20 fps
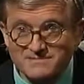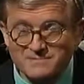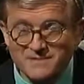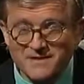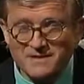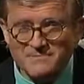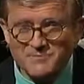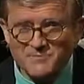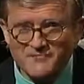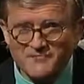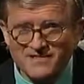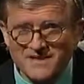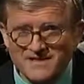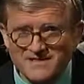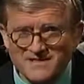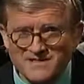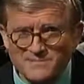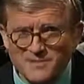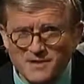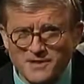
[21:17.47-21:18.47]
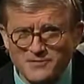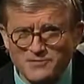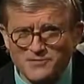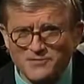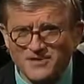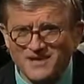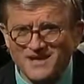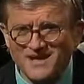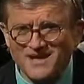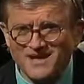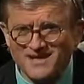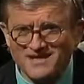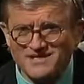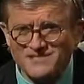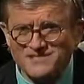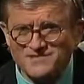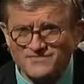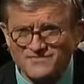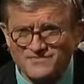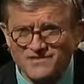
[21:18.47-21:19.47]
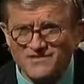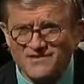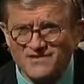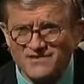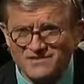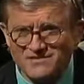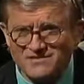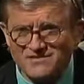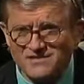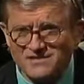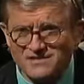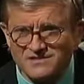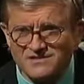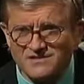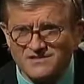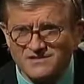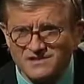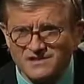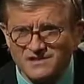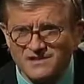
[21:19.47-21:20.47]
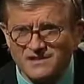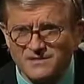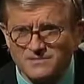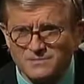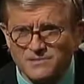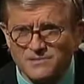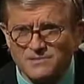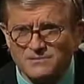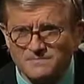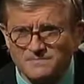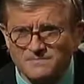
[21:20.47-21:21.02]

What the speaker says: But I'm affected by all kinds of art, actually. I can be.